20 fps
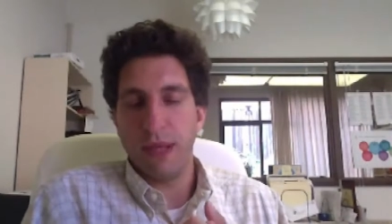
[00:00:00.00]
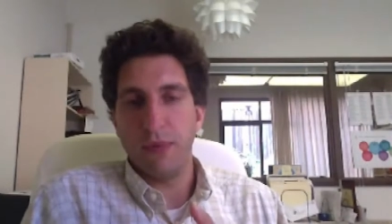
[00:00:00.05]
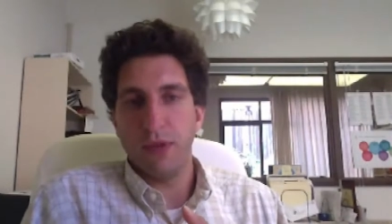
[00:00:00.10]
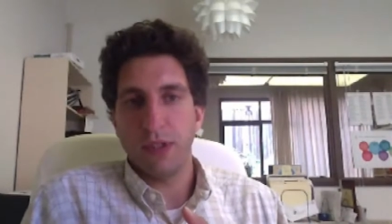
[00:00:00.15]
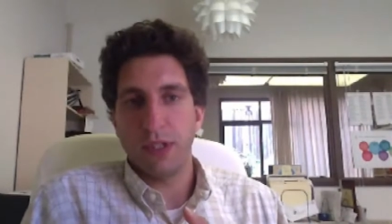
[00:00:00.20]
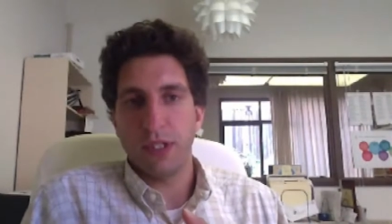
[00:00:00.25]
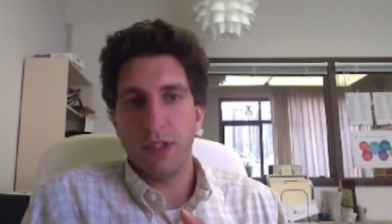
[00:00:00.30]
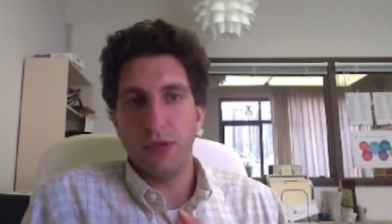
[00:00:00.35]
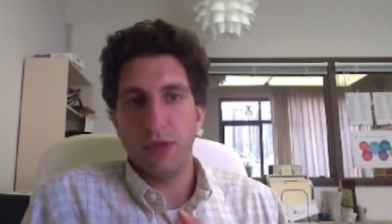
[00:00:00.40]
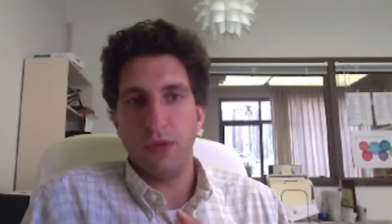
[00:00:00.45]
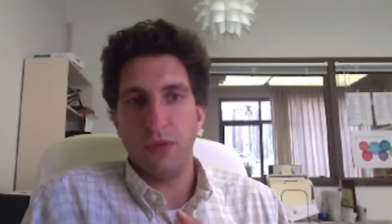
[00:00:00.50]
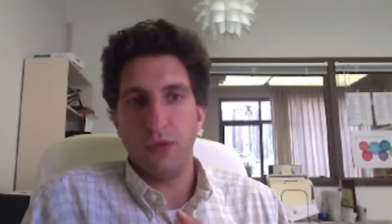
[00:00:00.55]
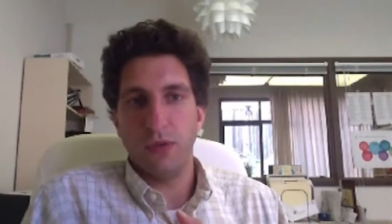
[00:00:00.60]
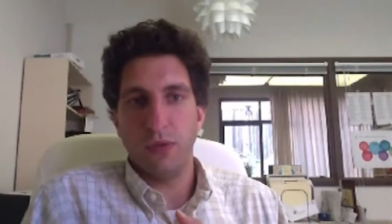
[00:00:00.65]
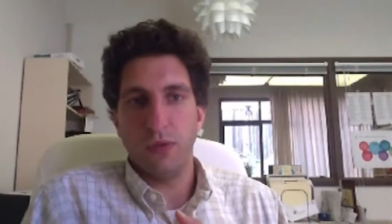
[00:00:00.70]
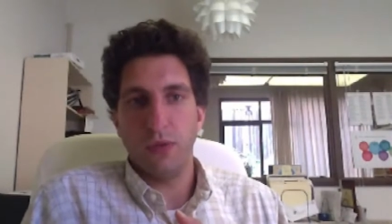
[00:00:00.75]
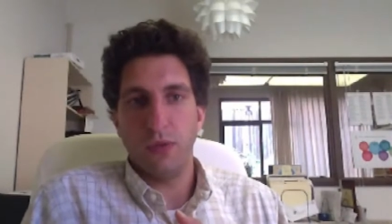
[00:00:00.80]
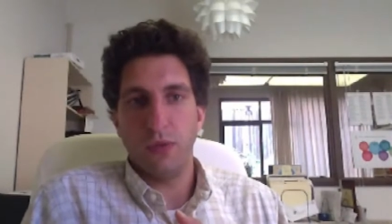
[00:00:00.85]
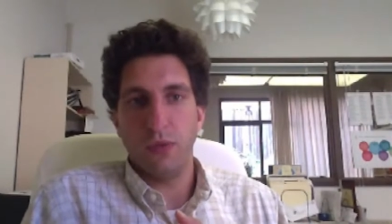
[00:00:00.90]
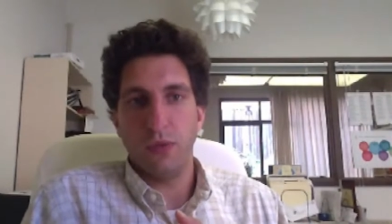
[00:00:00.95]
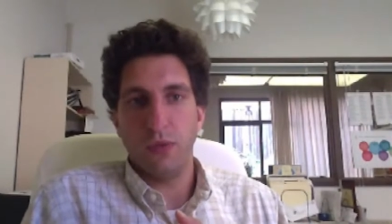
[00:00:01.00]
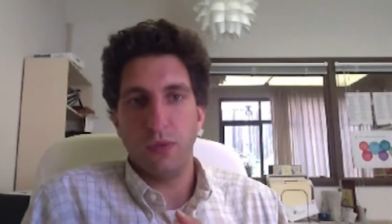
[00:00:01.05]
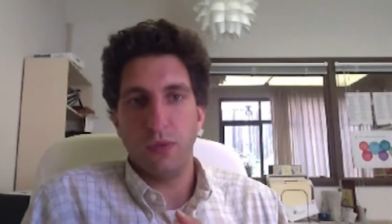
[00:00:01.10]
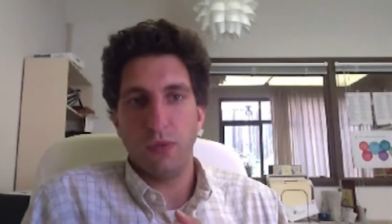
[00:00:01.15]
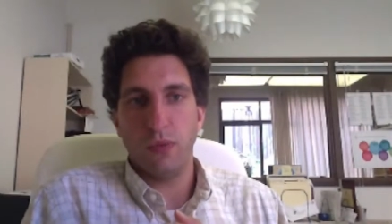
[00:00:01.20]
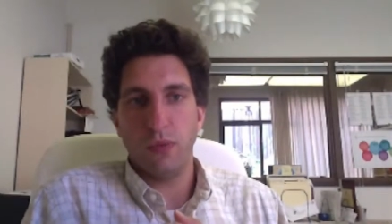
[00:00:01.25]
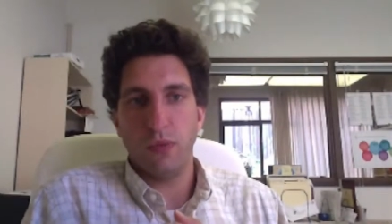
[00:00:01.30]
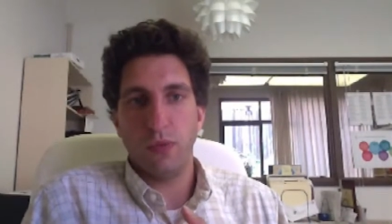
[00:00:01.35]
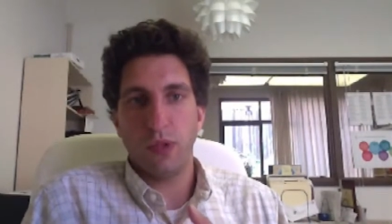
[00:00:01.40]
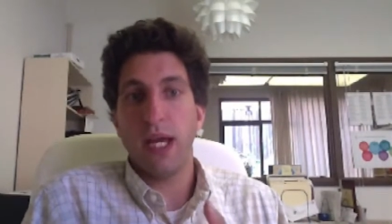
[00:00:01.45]
people to
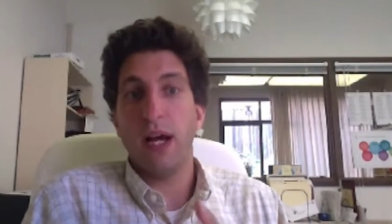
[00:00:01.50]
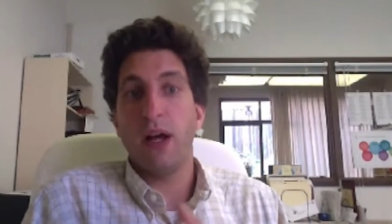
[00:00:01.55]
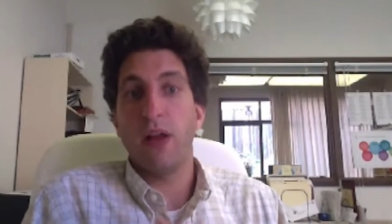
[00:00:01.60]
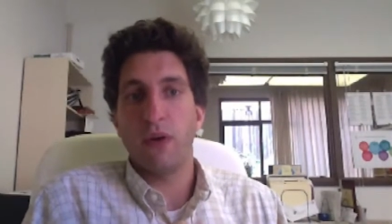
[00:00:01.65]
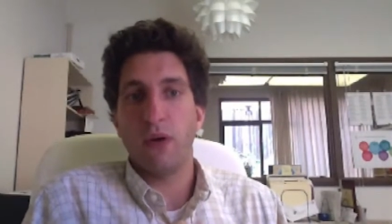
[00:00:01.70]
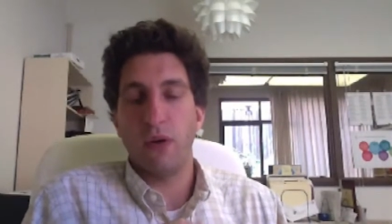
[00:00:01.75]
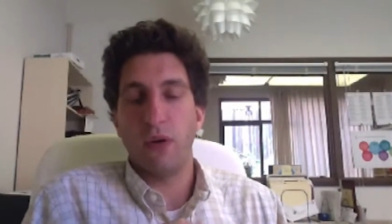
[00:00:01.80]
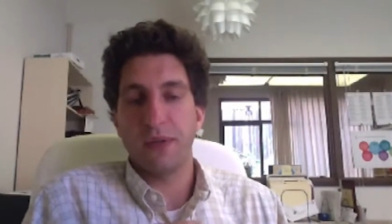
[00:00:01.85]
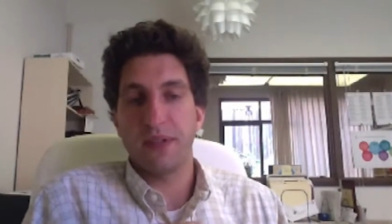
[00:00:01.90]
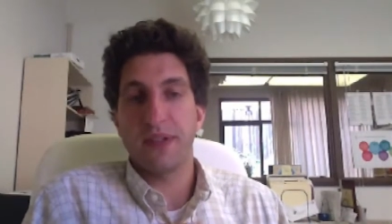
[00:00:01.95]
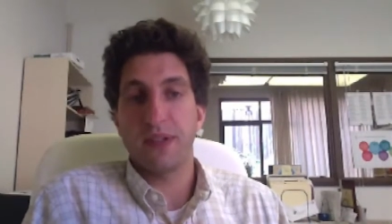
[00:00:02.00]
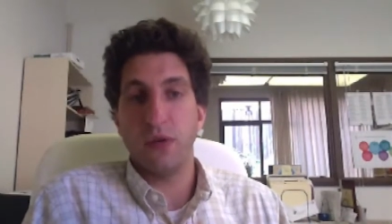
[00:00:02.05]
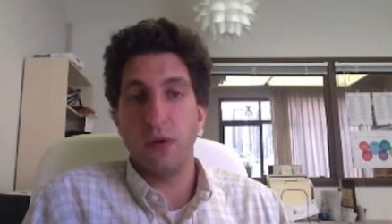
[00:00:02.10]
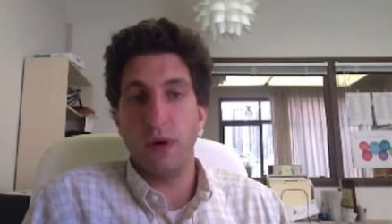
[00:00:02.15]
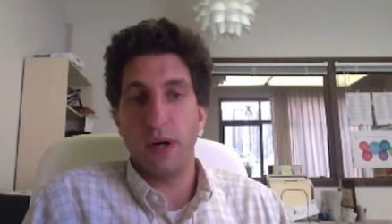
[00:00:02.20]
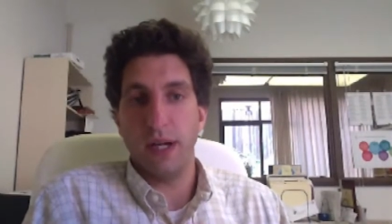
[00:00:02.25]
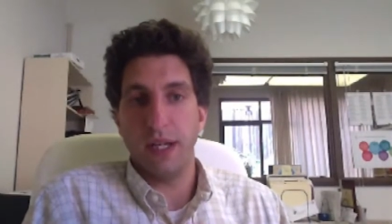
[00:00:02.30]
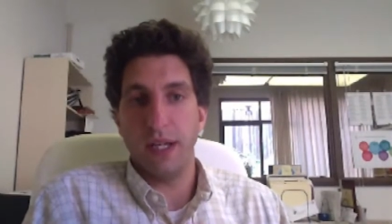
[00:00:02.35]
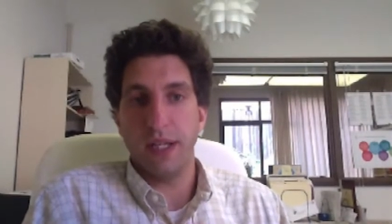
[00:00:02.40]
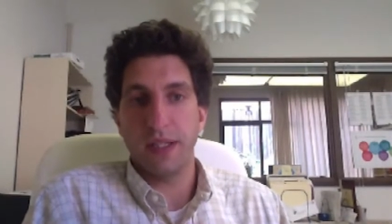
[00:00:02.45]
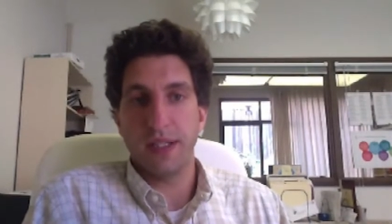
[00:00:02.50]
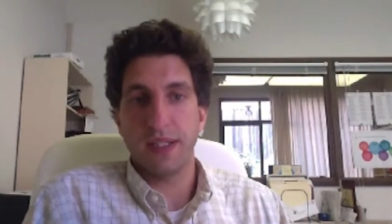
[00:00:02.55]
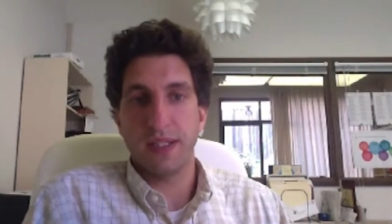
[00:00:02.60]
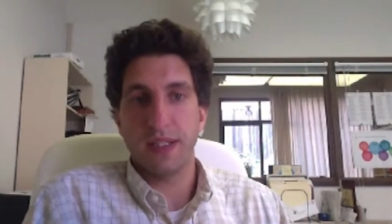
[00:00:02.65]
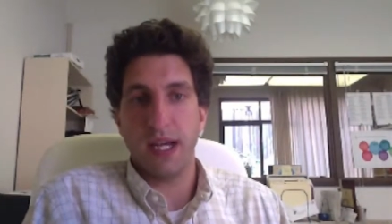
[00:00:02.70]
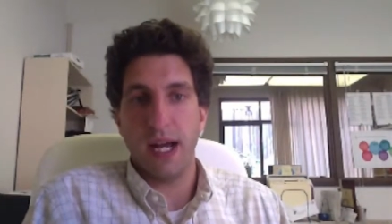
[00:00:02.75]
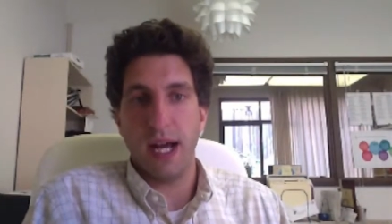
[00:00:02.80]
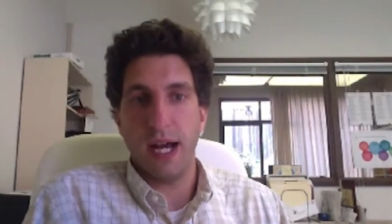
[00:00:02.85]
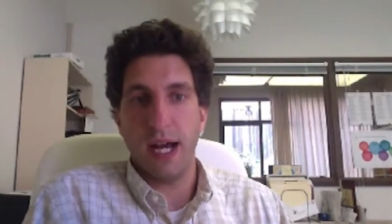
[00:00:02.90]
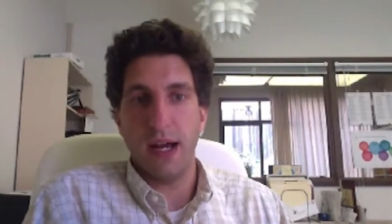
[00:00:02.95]
tell their own
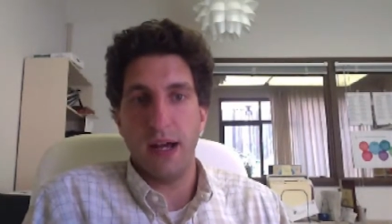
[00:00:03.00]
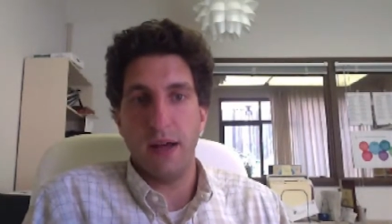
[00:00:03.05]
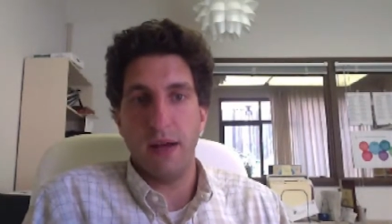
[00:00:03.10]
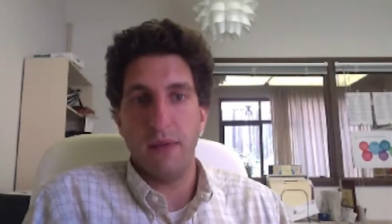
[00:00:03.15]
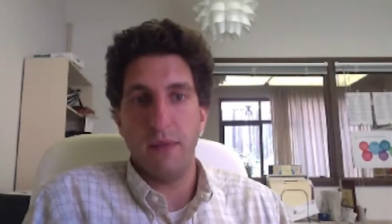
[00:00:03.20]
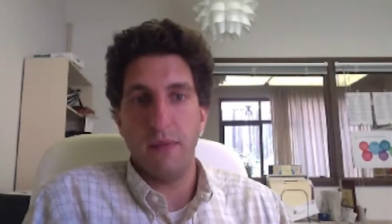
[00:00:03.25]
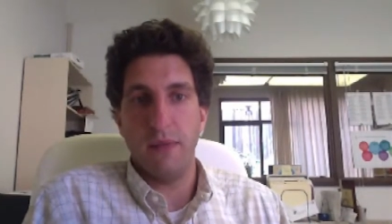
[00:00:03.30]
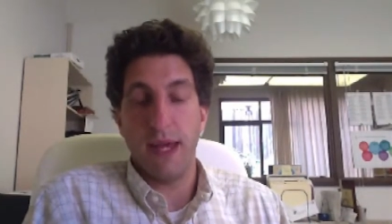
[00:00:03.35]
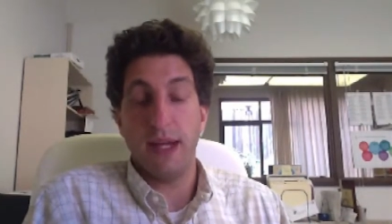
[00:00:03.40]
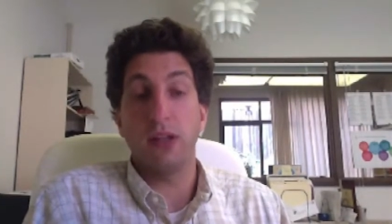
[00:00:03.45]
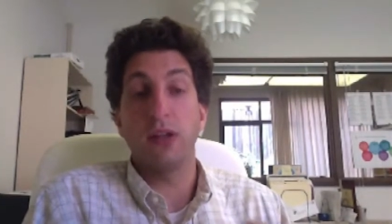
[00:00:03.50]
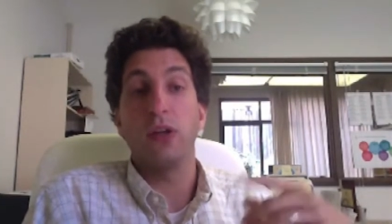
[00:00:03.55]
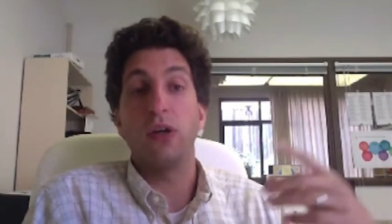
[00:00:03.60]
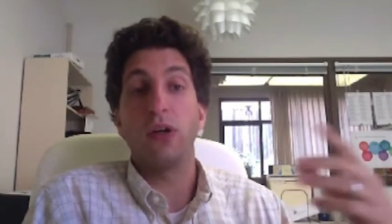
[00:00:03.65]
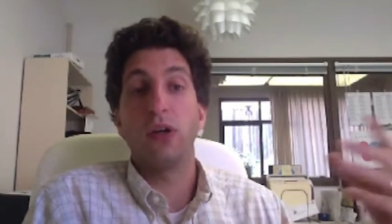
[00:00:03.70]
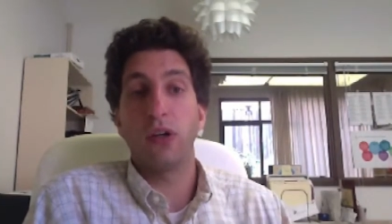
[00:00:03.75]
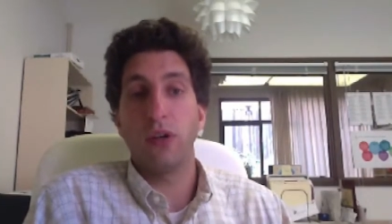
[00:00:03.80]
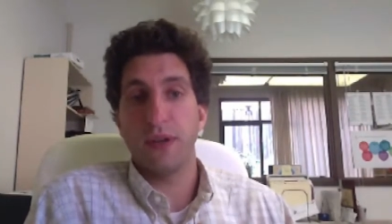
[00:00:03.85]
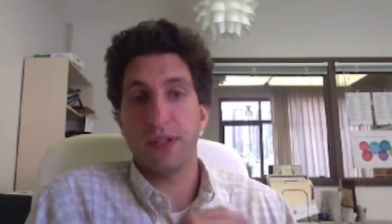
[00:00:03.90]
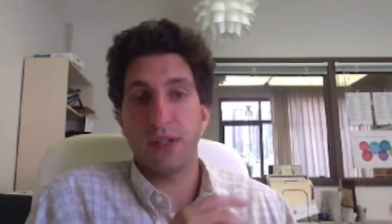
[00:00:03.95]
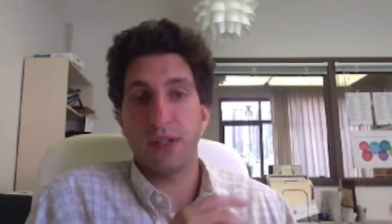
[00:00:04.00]
stories and learn